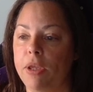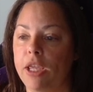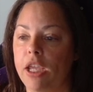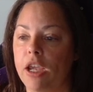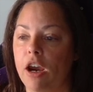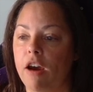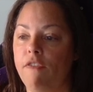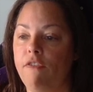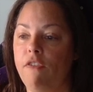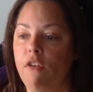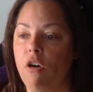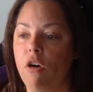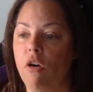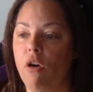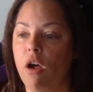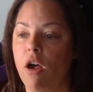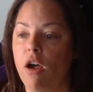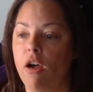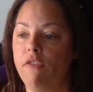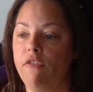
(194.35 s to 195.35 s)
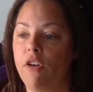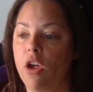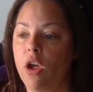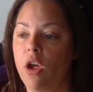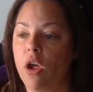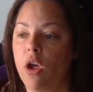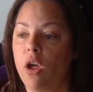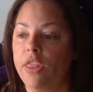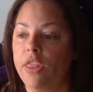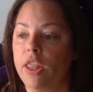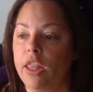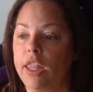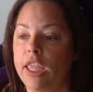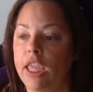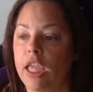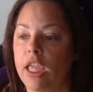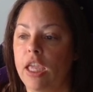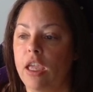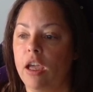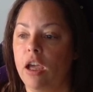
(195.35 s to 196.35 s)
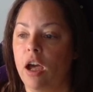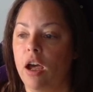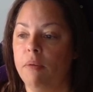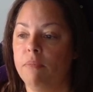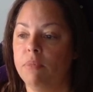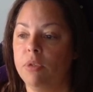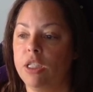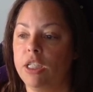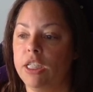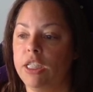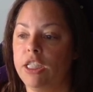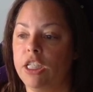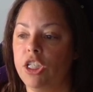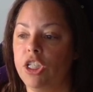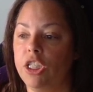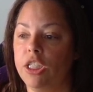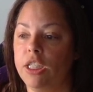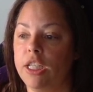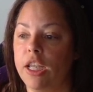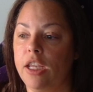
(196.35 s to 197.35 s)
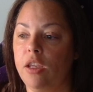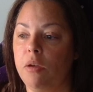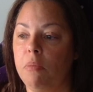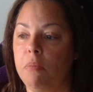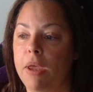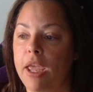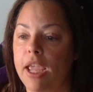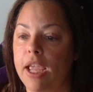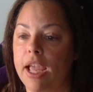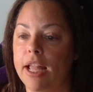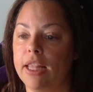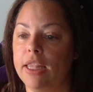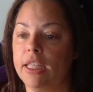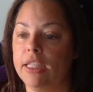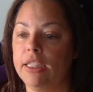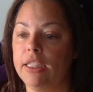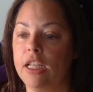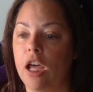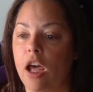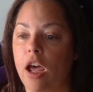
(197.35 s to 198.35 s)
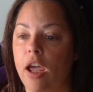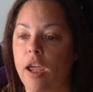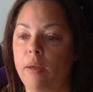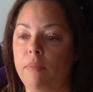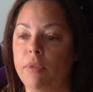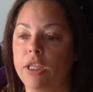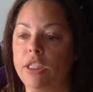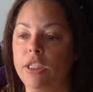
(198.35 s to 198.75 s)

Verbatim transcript: Be careful of the um, decisions that you make at this time.